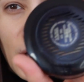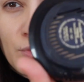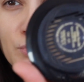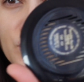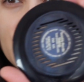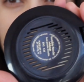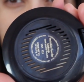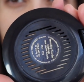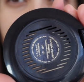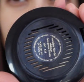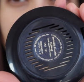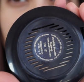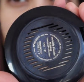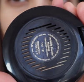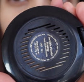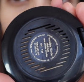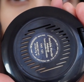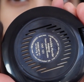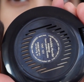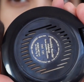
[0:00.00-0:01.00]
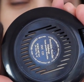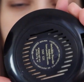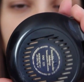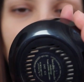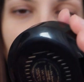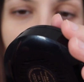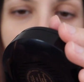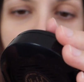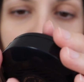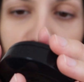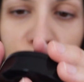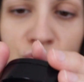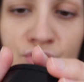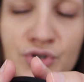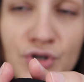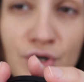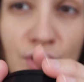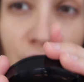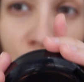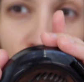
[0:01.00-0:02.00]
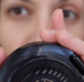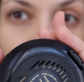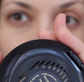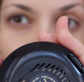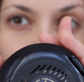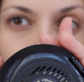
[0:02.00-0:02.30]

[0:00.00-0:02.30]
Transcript: I want to seal with this powder,